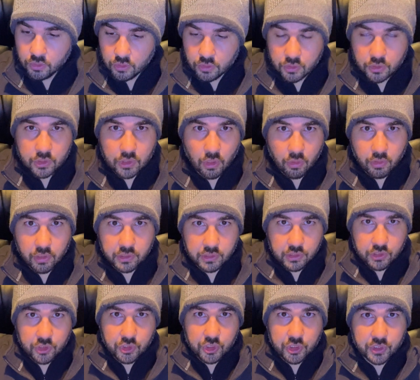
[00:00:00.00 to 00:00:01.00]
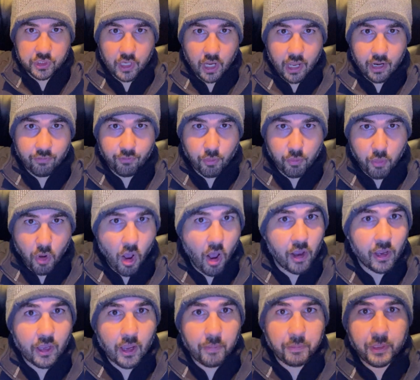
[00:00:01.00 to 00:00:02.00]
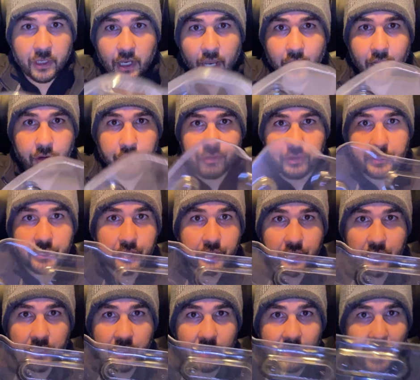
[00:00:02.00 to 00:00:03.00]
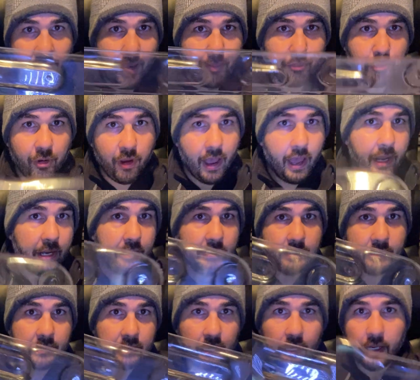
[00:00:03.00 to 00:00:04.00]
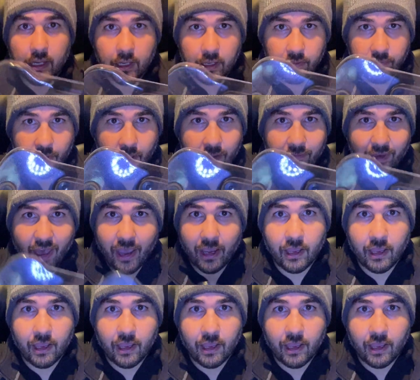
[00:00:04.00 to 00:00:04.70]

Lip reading: So this is just kind of a mock-up kinetic resistance apparatus, Vivac